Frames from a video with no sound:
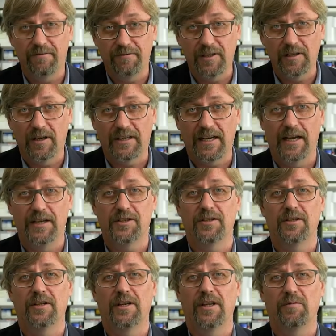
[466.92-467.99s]
every
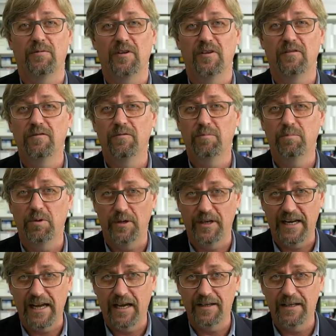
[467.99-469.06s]
location that we've put
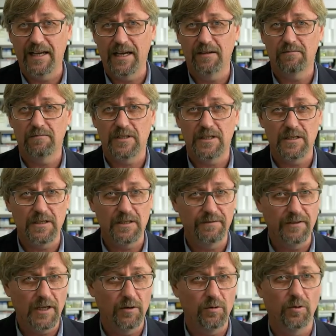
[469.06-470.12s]
it out now.
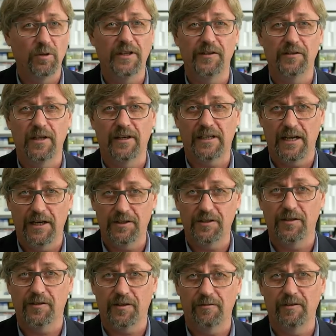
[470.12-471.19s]
Even though all these
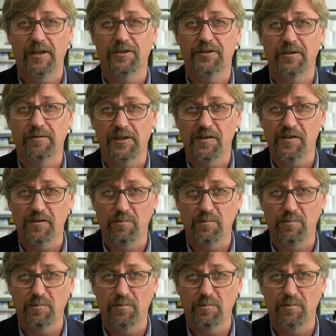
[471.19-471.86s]
locations are relatively